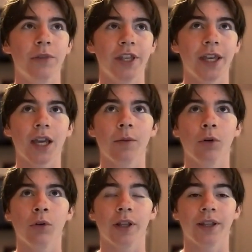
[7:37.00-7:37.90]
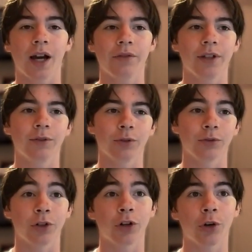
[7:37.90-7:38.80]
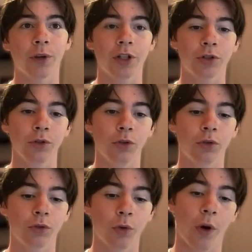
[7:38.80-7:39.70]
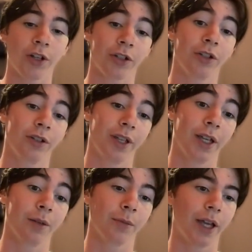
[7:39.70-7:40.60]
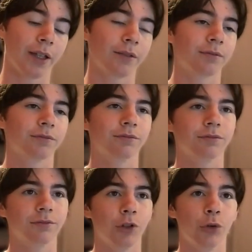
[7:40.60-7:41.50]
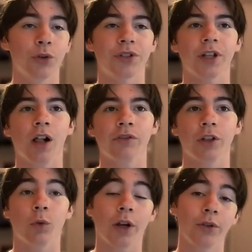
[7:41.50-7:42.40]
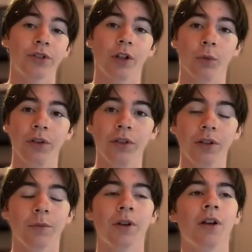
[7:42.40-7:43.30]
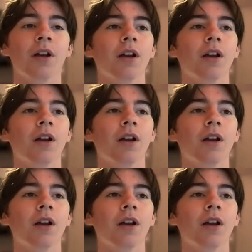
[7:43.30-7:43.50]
being able and having the courage to question him and yourself and why you're still with him.